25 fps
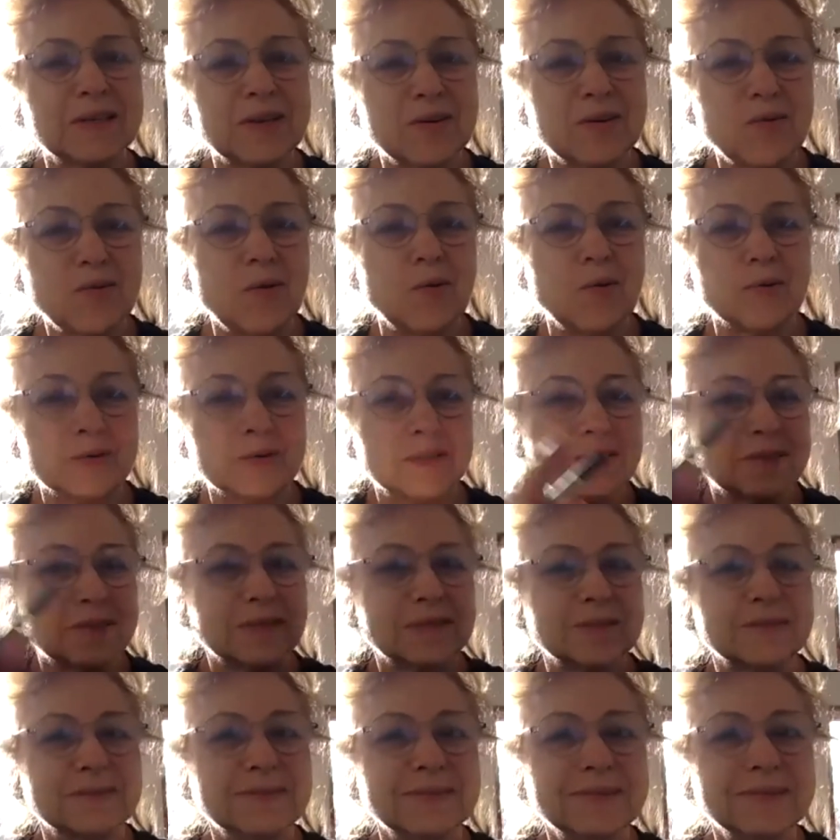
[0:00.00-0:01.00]
across.
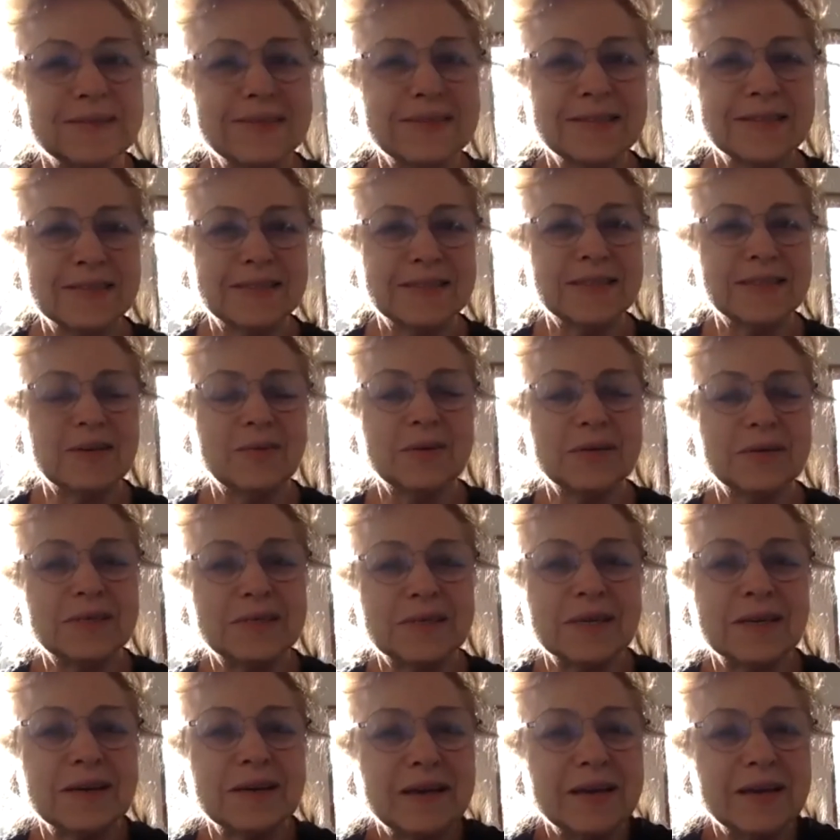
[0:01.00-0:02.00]
So it's
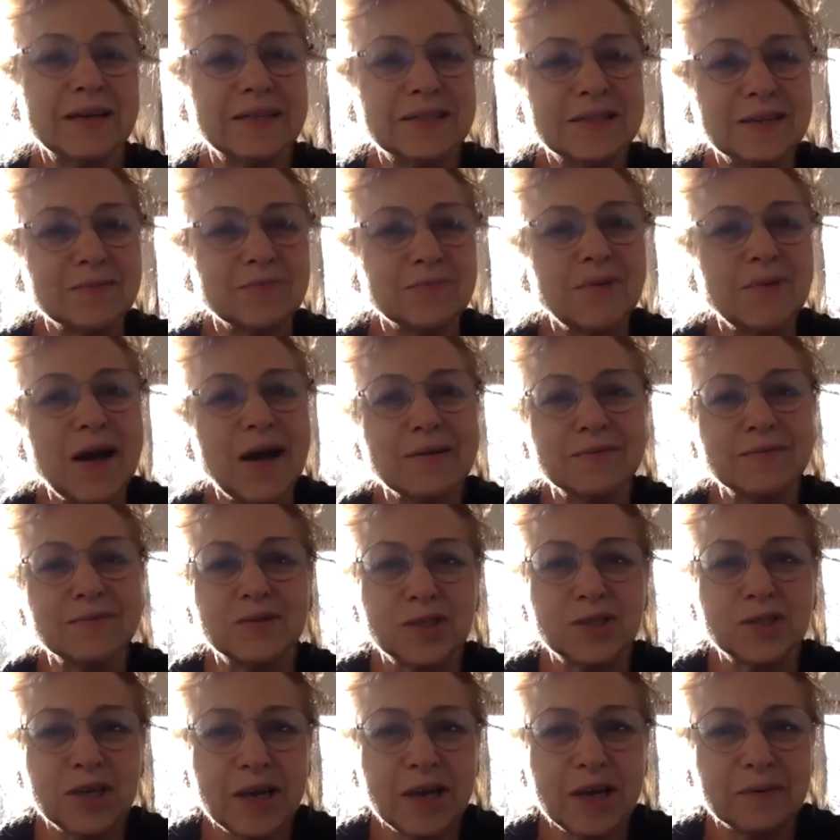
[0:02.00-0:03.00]
a, it's a round
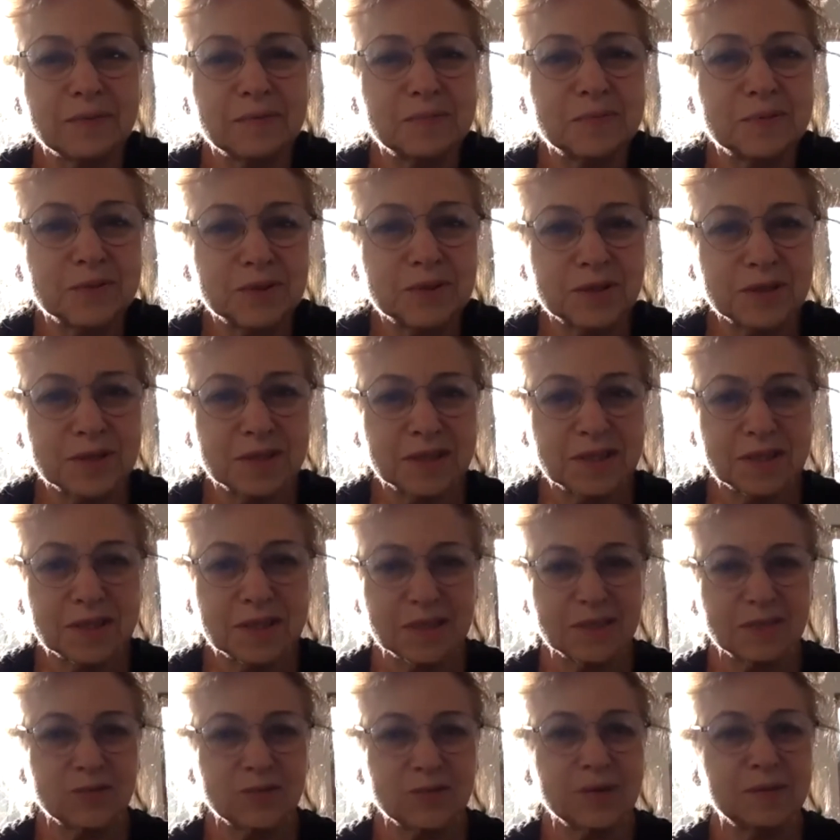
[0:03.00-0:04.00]
shape, which is
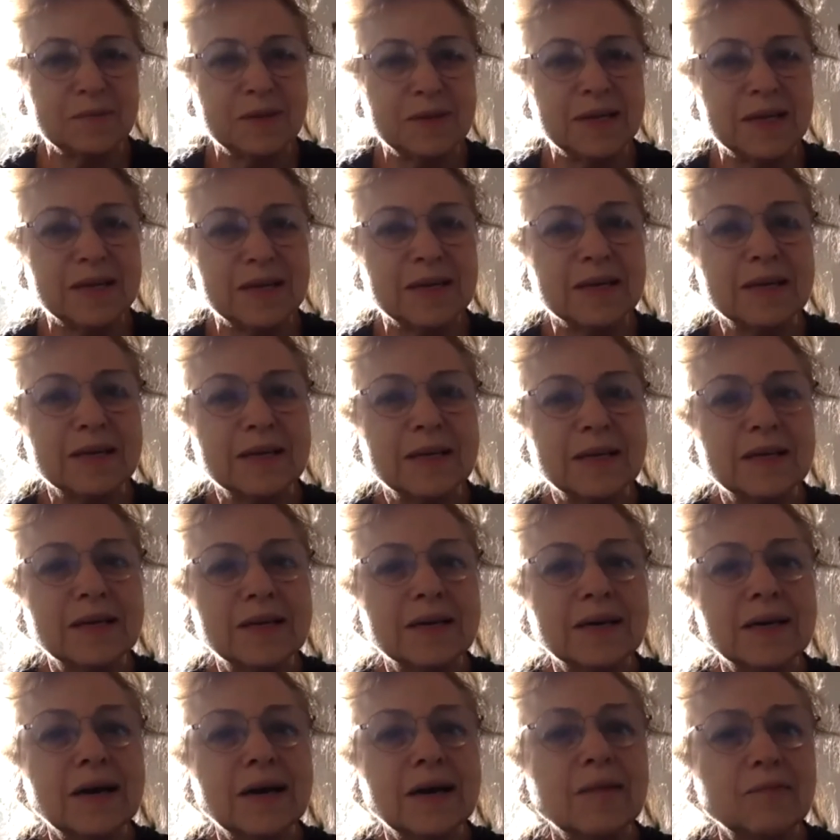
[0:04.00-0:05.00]
extremely
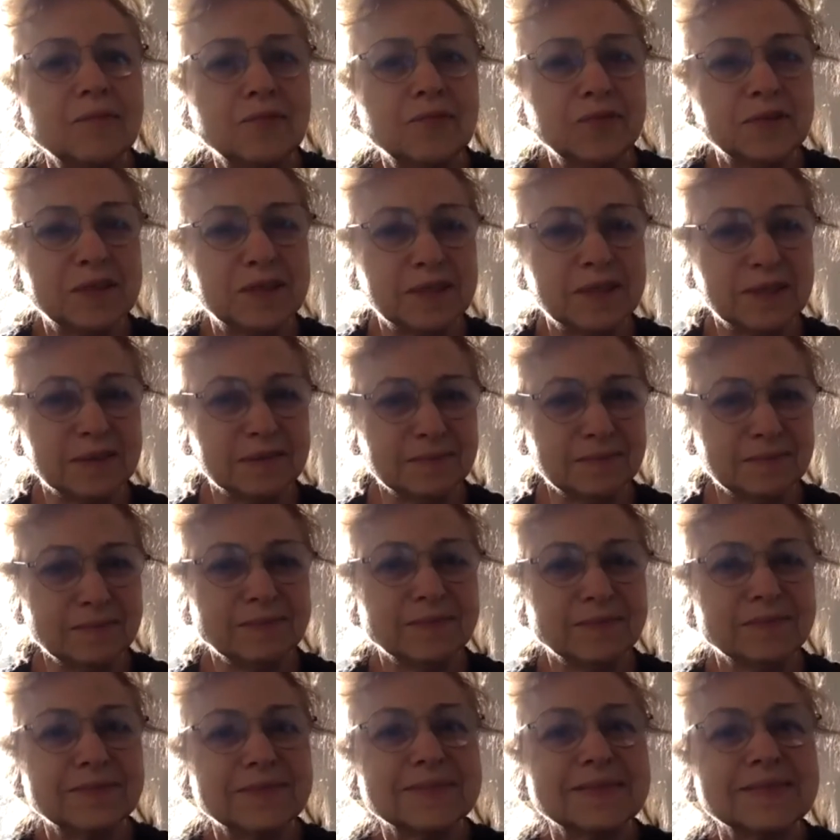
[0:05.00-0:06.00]
comforting.
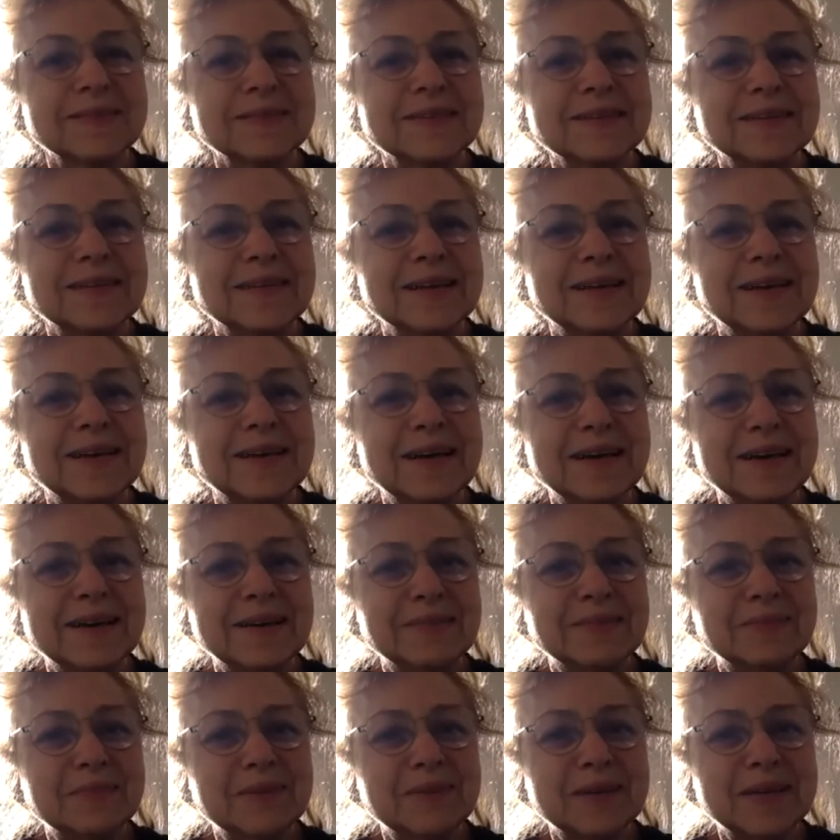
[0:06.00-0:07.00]

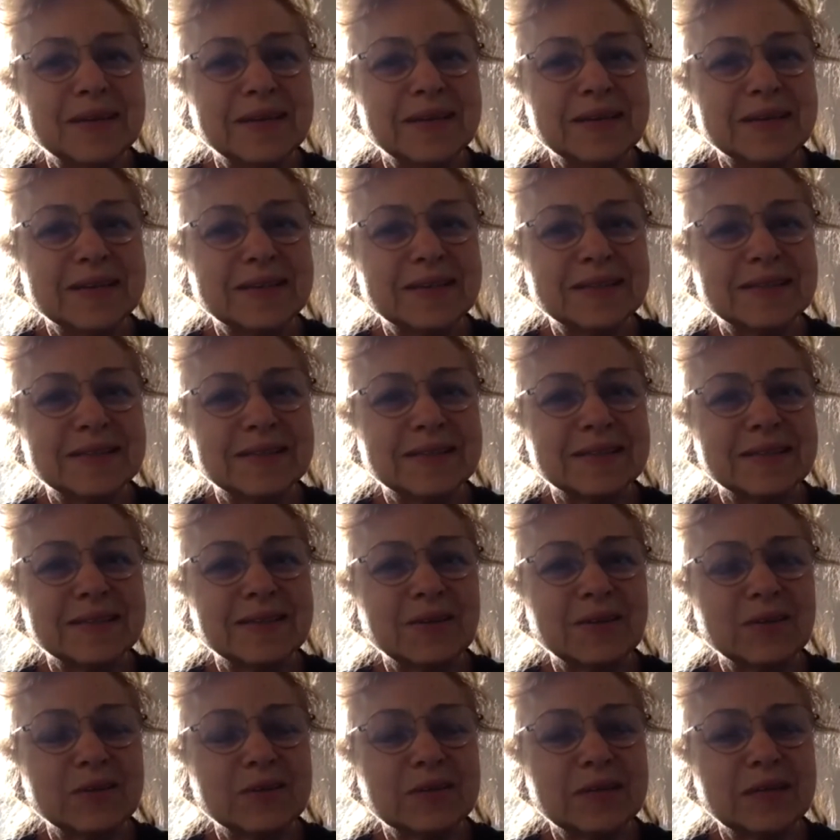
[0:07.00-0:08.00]
Um, and it's
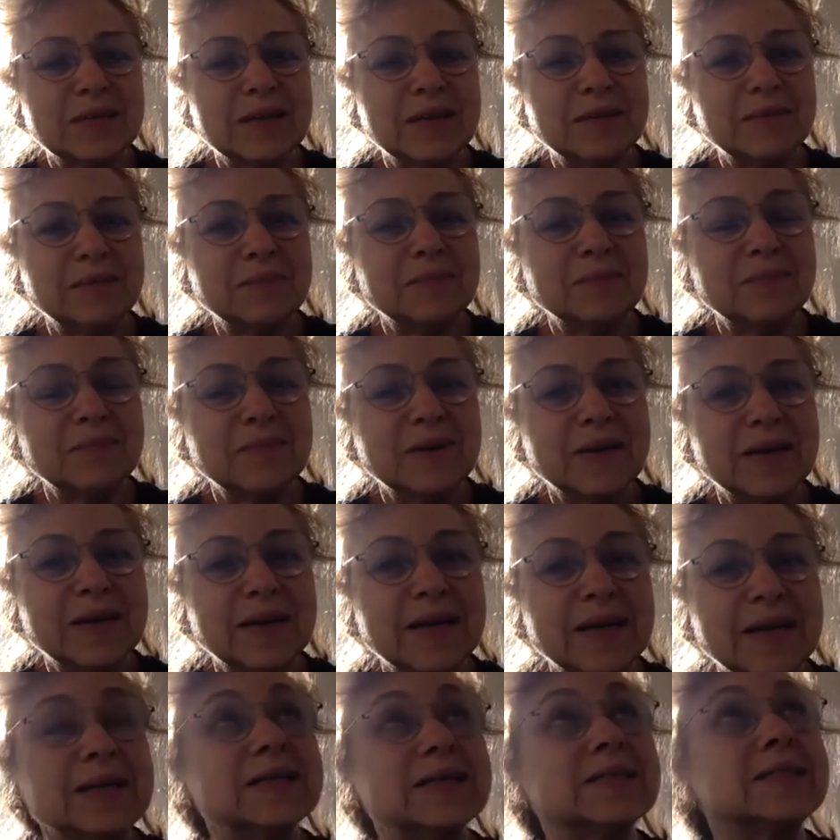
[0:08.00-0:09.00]
got um, a
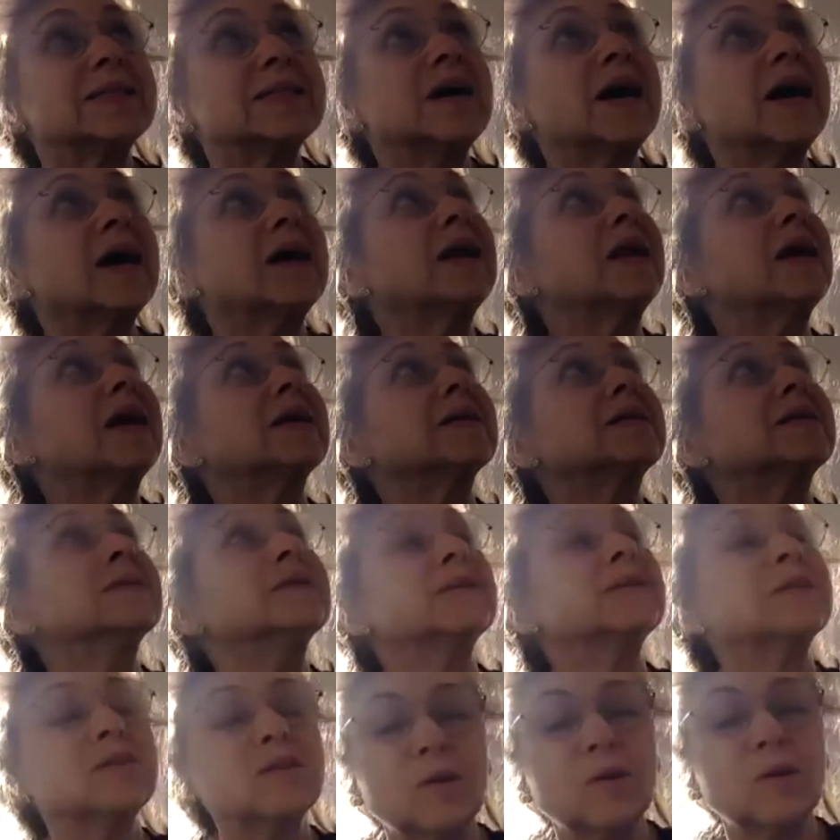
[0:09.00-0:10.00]
little skylight at
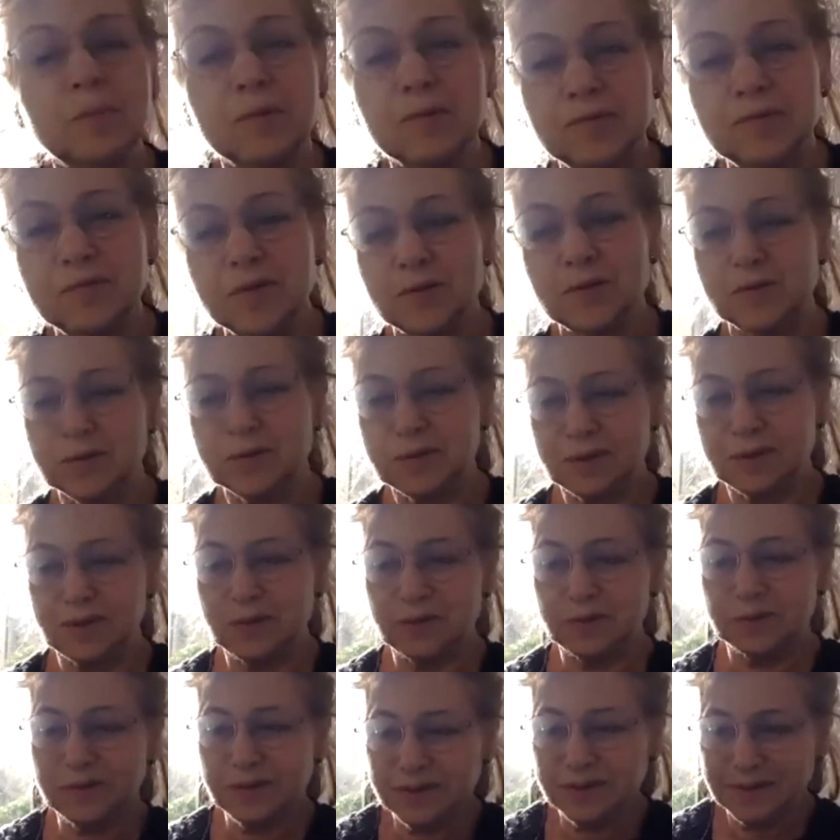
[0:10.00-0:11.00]
the top of the
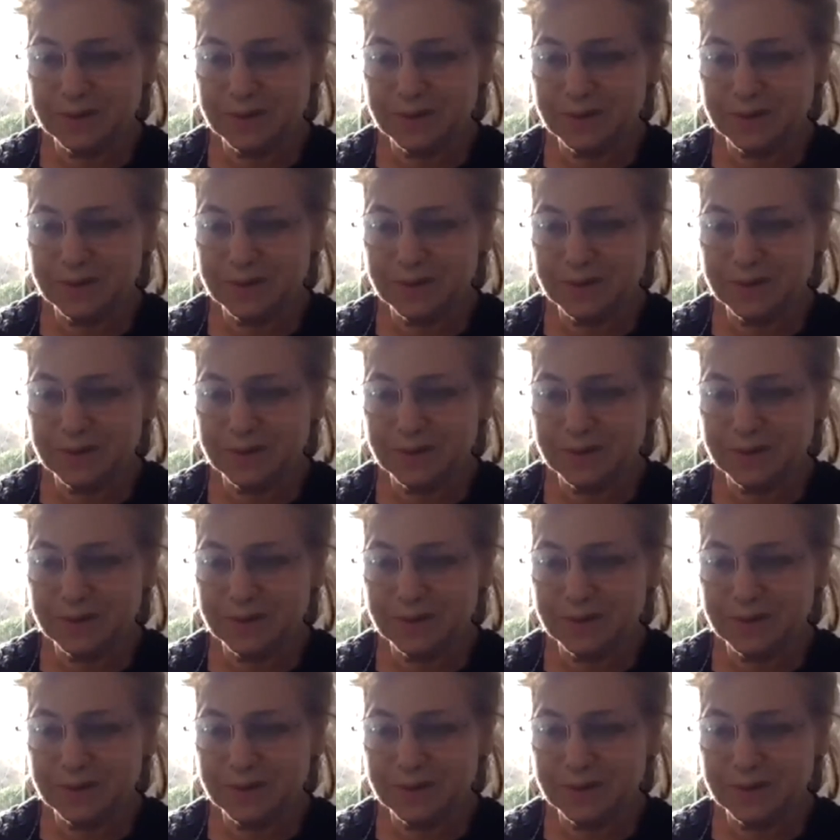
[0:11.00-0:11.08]
octagon,